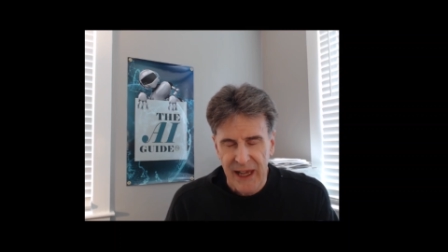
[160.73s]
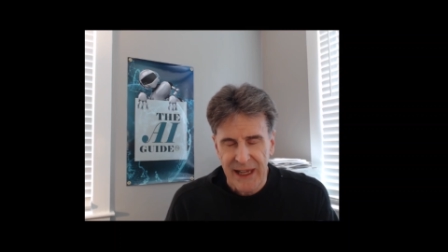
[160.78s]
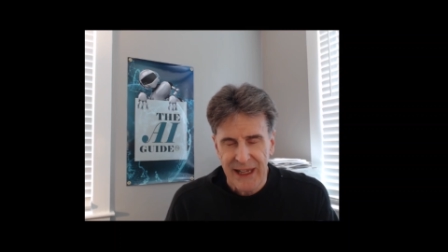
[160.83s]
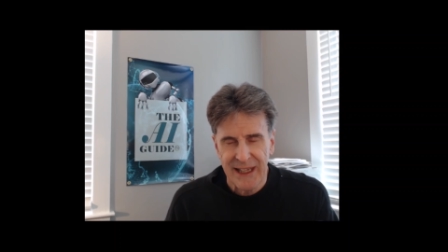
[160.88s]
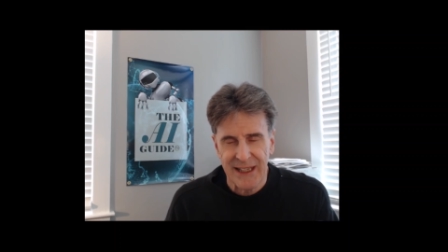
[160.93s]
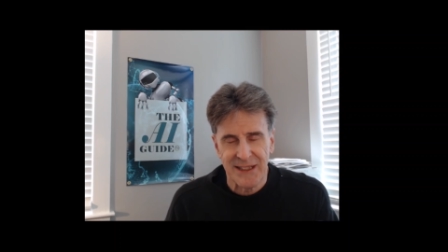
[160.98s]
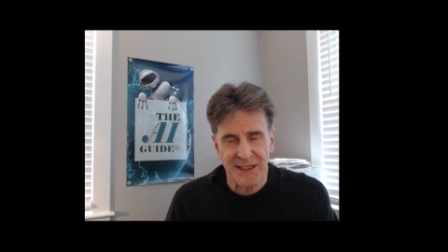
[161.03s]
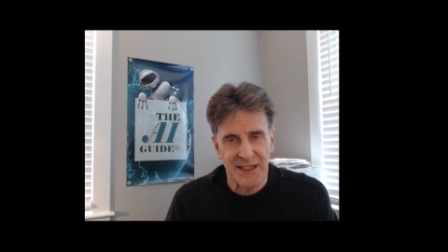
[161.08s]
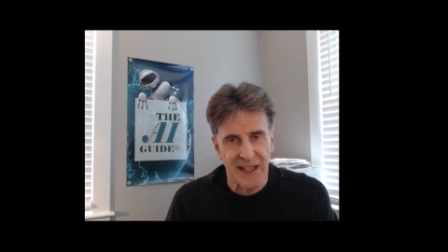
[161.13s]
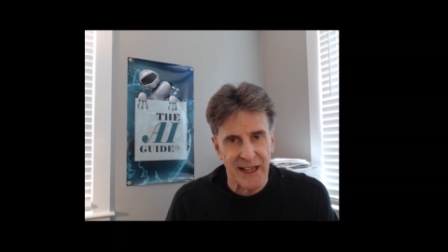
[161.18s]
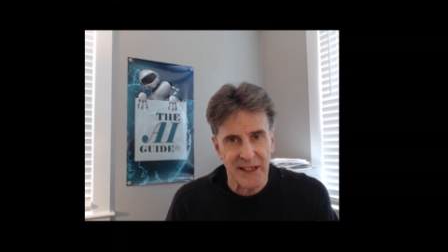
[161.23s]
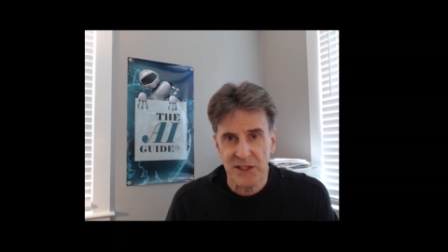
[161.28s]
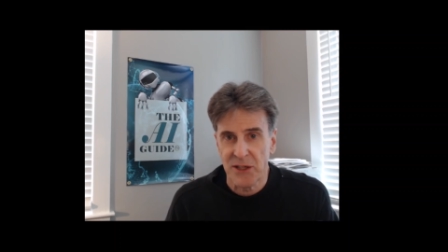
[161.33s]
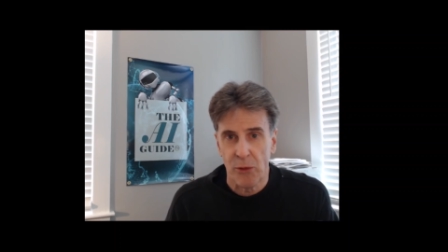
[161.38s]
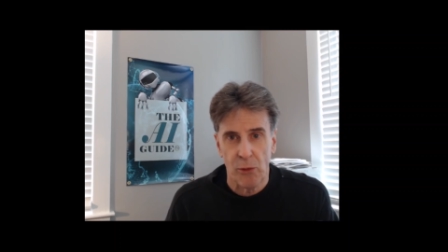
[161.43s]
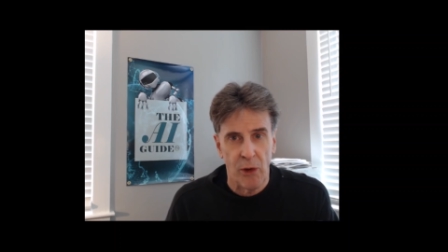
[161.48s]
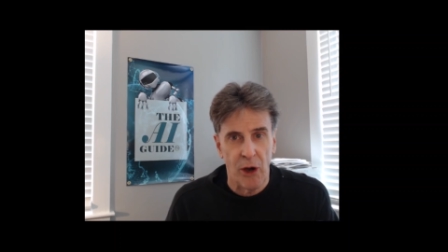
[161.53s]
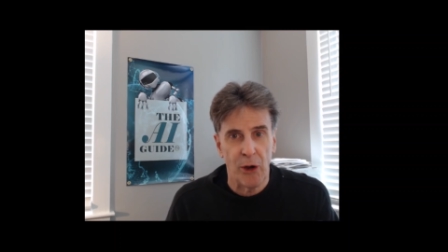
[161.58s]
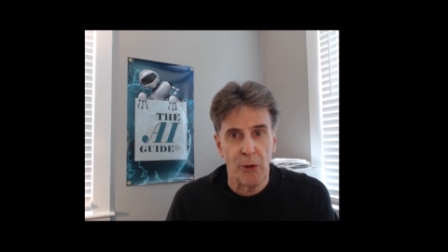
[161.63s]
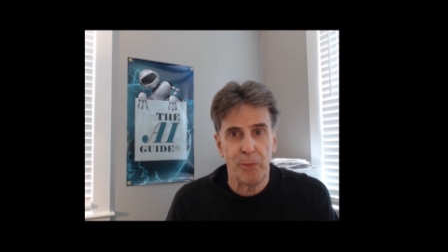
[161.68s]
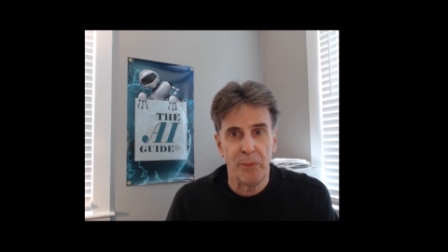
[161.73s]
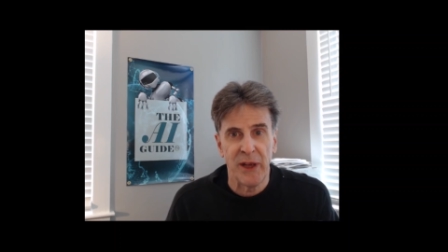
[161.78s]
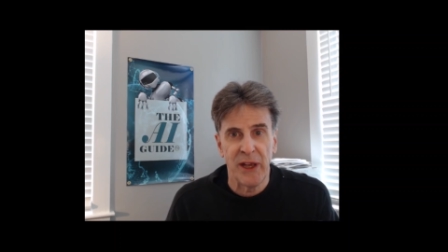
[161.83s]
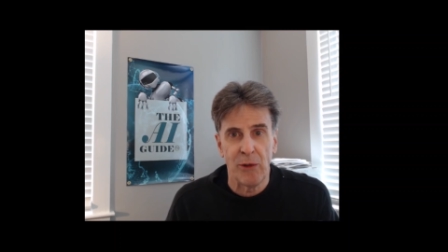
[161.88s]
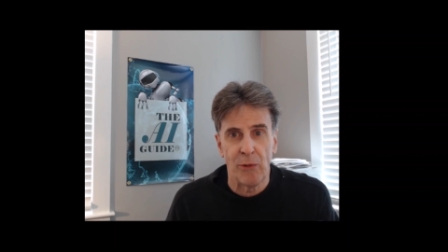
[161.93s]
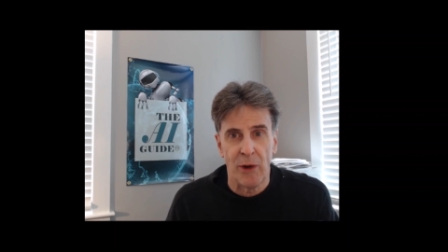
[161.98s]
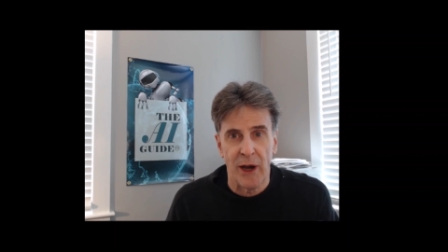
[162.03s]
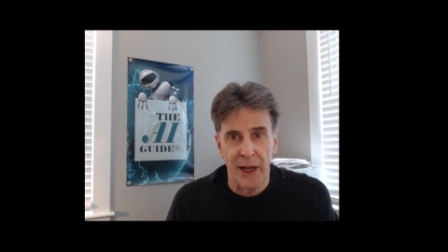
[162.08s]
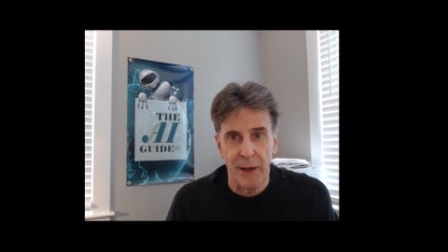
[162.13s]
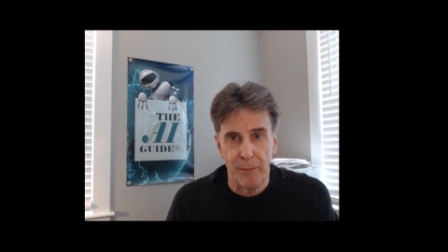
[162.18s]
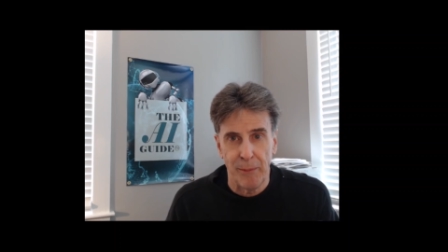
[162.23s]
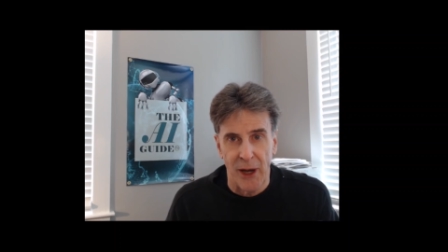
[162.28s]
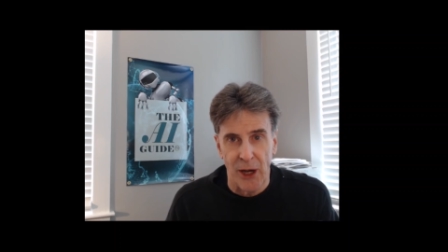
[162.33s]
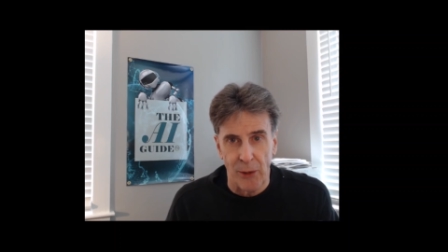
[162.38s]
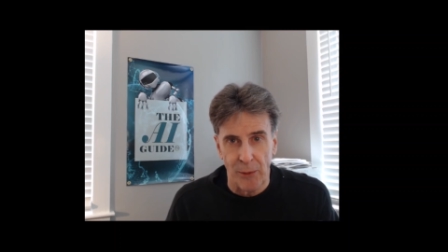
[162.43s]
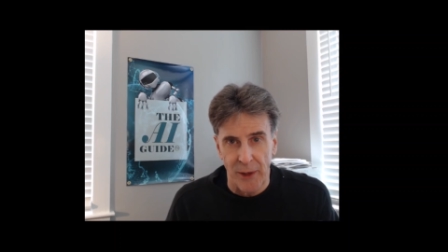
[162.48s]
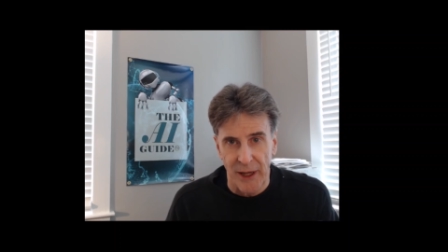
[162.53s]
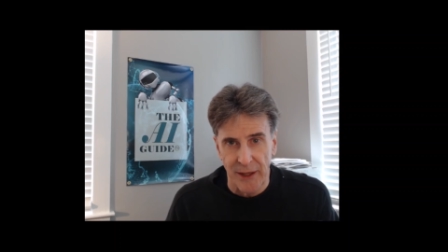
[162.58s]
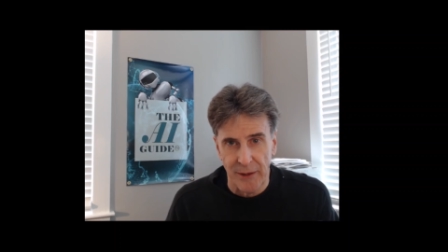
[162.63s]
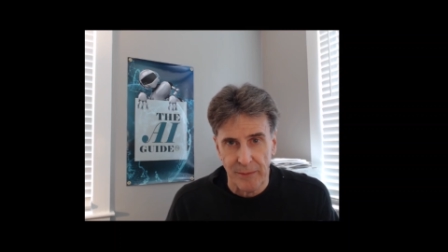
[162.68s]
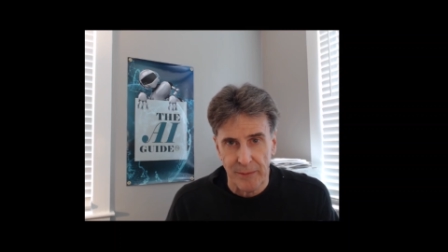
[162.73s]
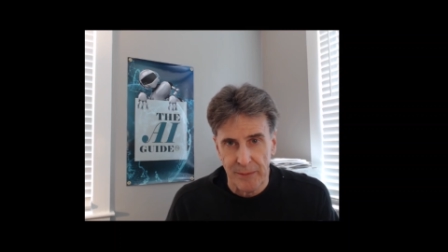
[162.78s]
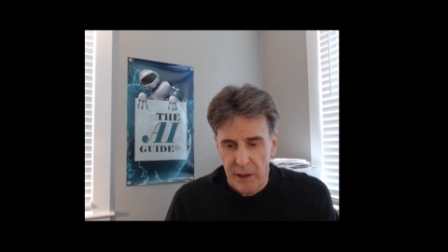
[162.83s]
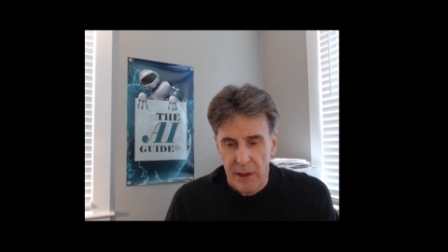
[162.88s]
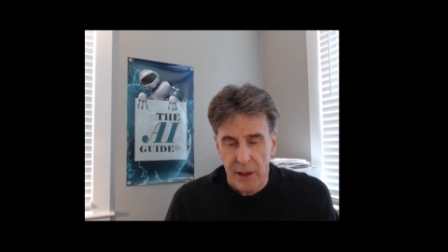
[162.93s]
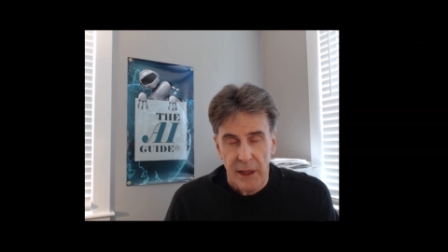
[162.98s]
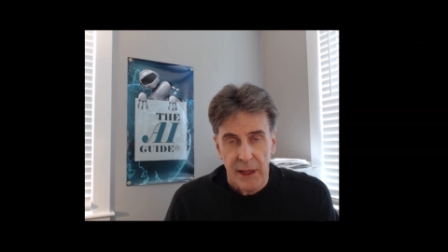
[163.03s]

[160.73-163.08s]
He says it won't be one moment.